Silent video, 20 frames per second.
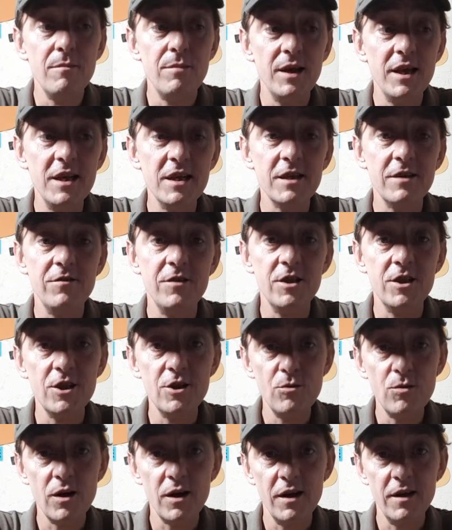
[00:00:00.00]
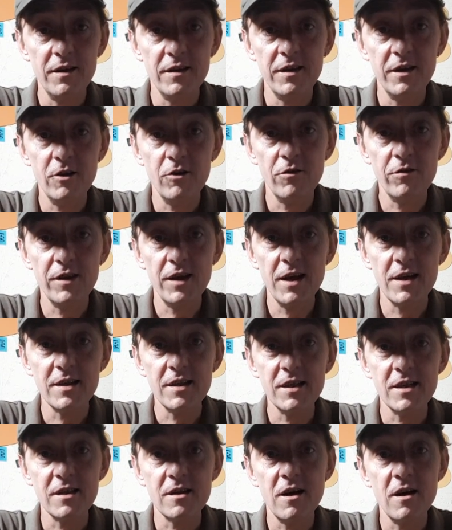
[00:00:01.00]
Please, if you do want anything off the
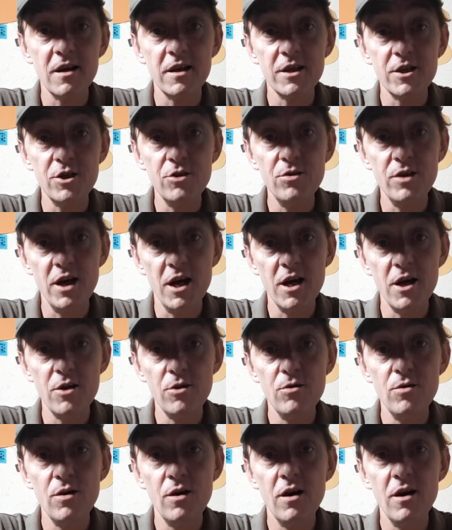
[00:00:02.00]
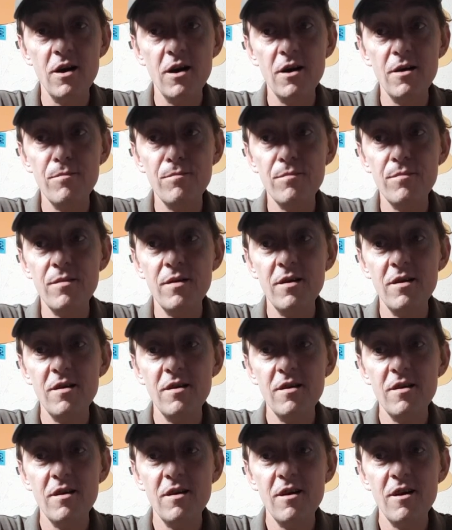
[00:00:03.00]
Etsy site, do go.
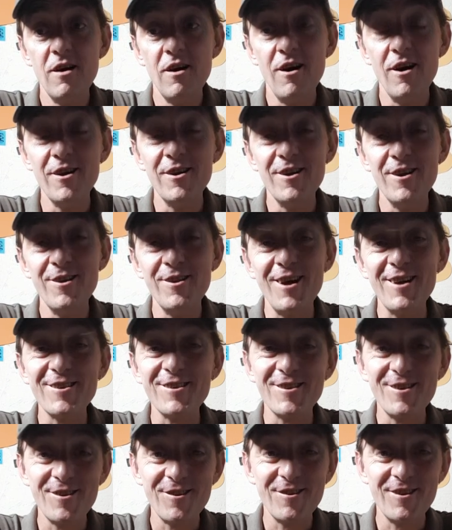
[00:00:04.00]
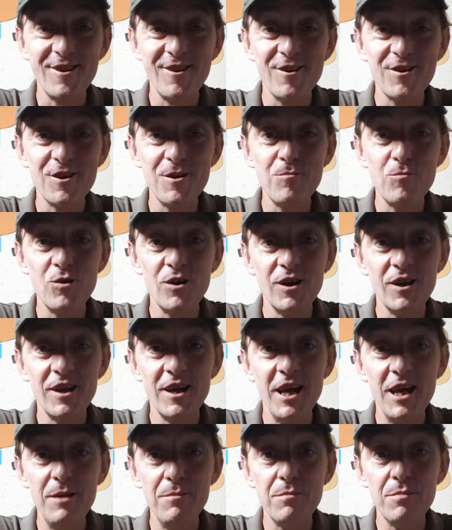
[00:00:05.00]
That's another thing I don't want
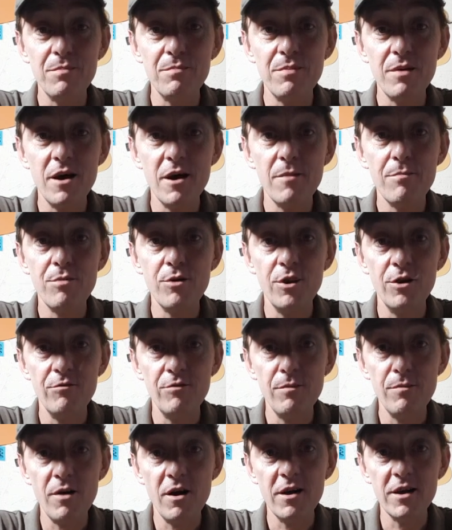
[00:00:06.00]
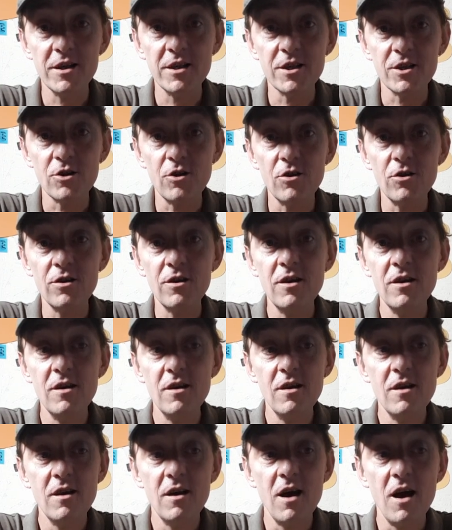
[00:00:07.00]
to keep putting reminders on.
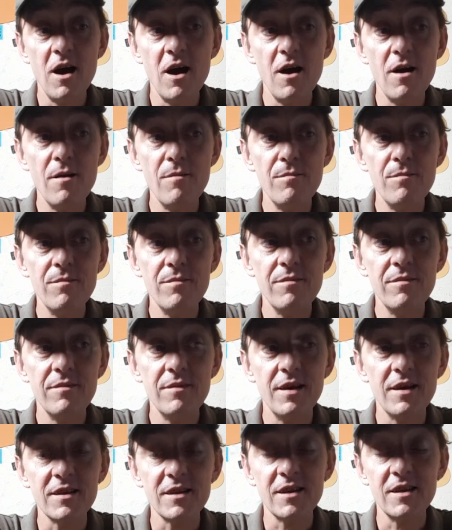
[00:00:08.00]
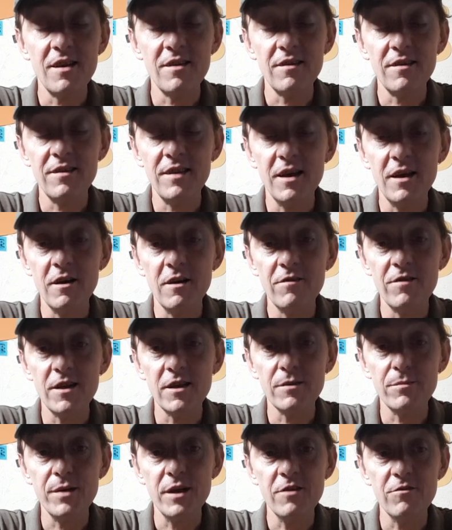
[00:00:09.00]
That's another thing I've
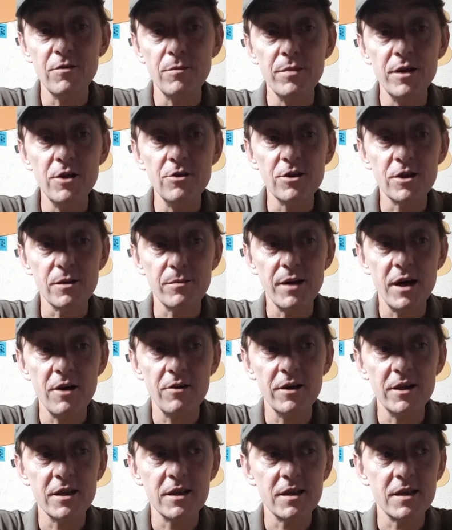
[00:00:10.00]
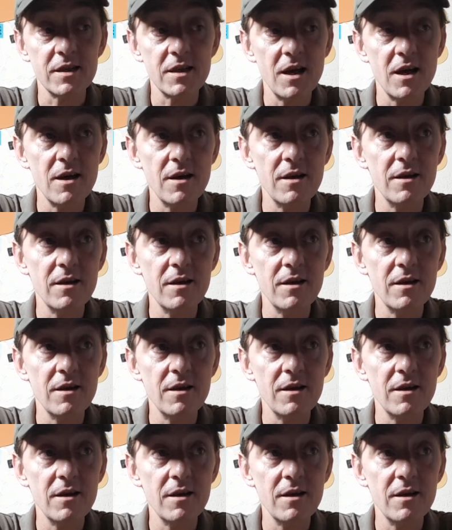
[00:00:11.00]
had a bit of abuse about, is